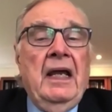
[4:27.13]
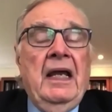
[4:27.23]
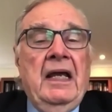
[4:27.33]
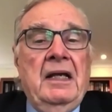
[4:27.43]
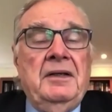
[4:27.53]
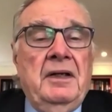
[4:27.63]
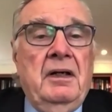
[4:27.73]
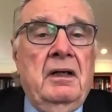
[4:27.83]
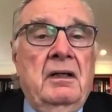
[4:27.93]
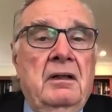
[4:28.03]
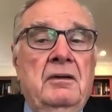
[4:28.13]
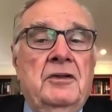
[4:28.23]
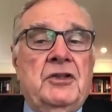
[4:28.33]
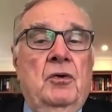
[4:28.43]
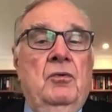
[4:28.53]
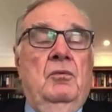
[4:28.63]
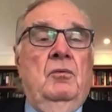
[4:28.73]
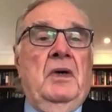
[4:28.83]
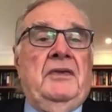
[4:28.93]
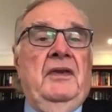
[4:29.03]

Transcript: And uh, so what